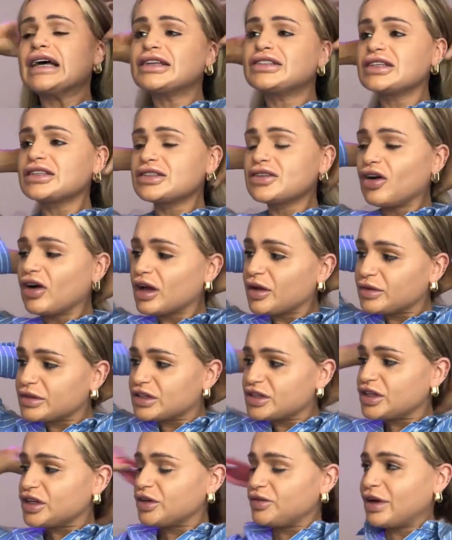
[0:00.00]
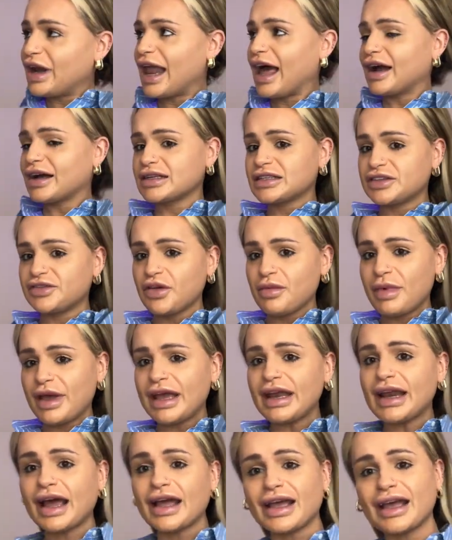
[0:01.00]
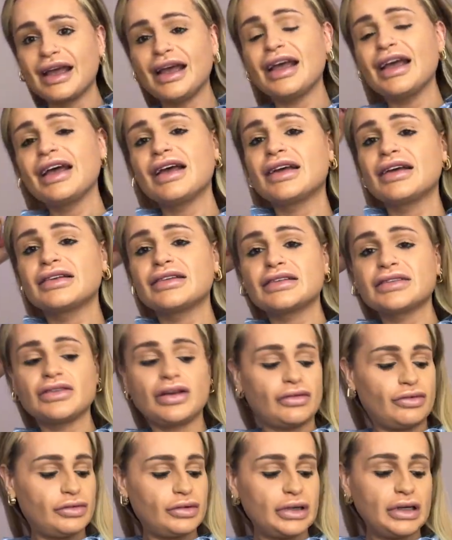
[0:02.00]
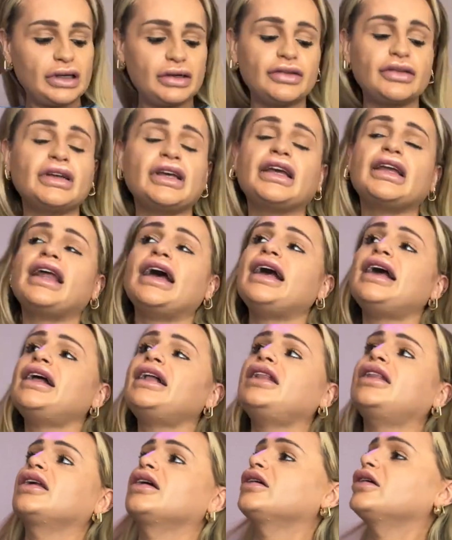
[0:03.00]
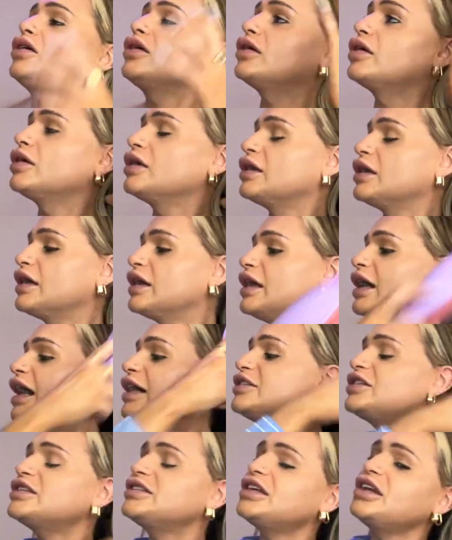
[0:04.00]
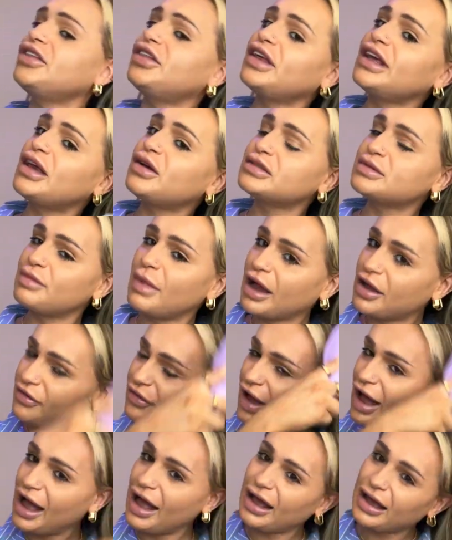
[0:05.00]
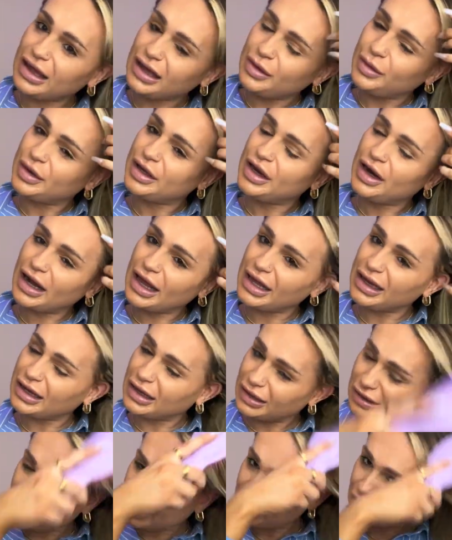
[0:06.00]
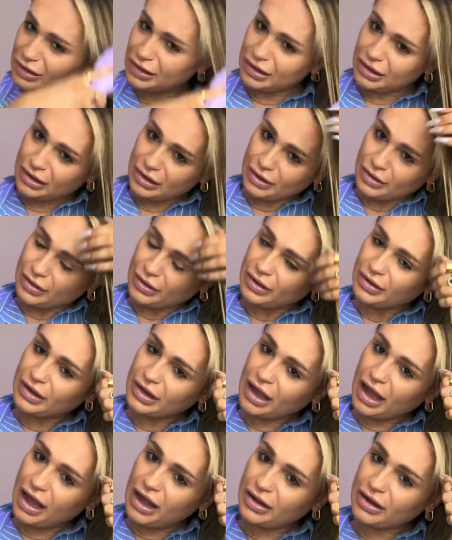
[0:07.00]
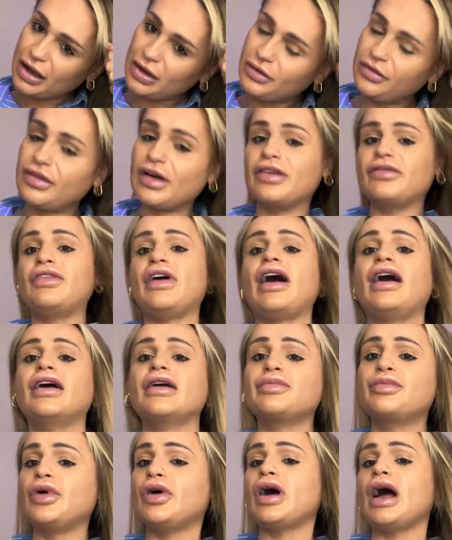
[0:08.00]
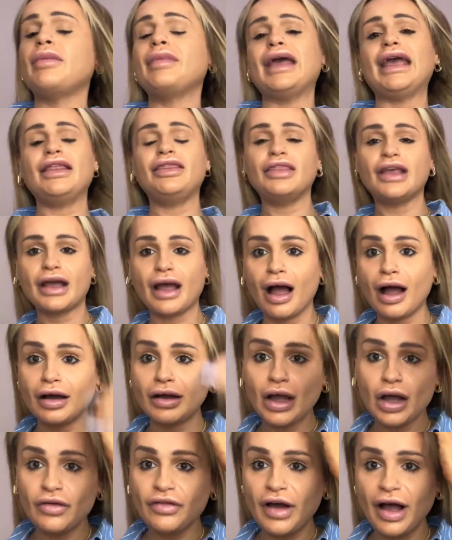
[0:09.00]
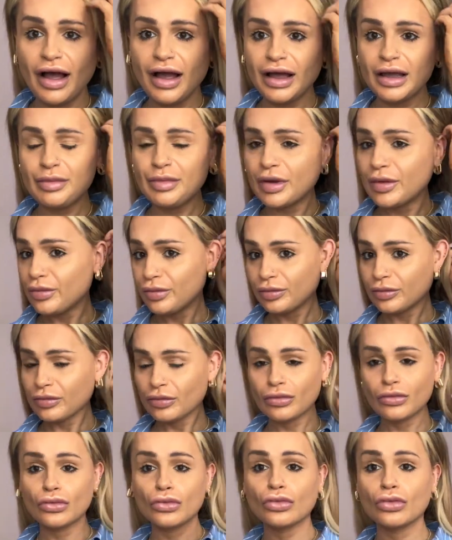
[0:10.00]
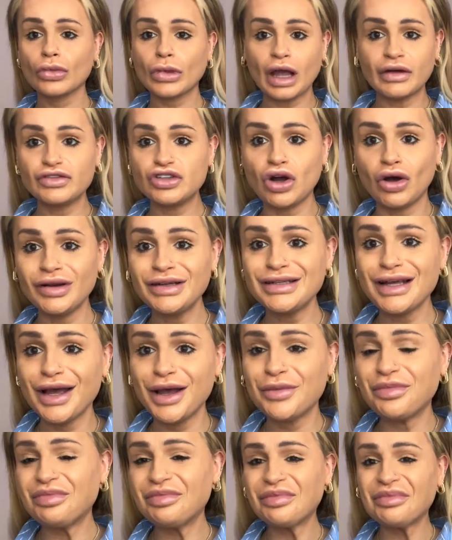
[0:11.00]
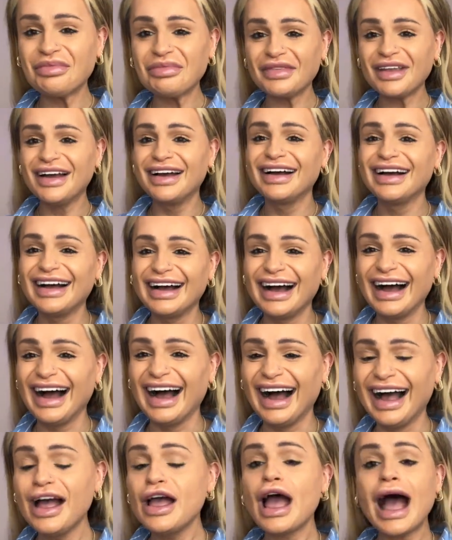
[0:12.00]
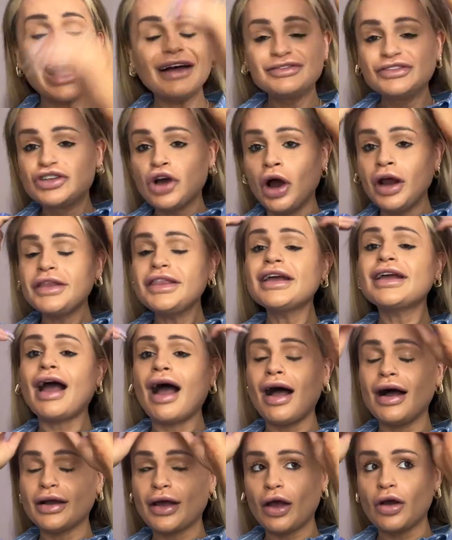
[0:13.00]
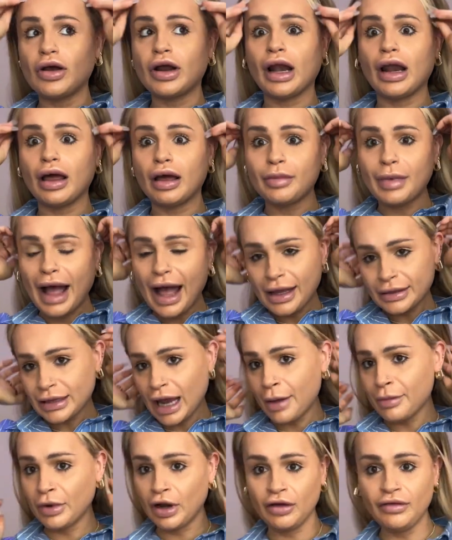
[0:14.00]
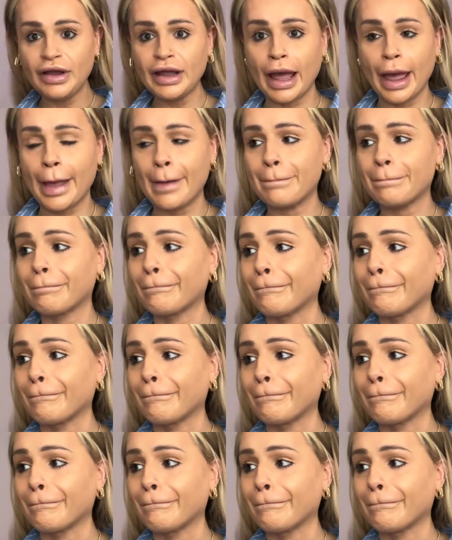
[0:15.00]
I just thought it was too relaxed for me. Like, it's not, oh, fucking hell. I just didn't think it was my vibe. You know, like, the cargo vibe, but I'm in the cargo vibe. I've joined it. I've joined the cargo club and I'm loving it.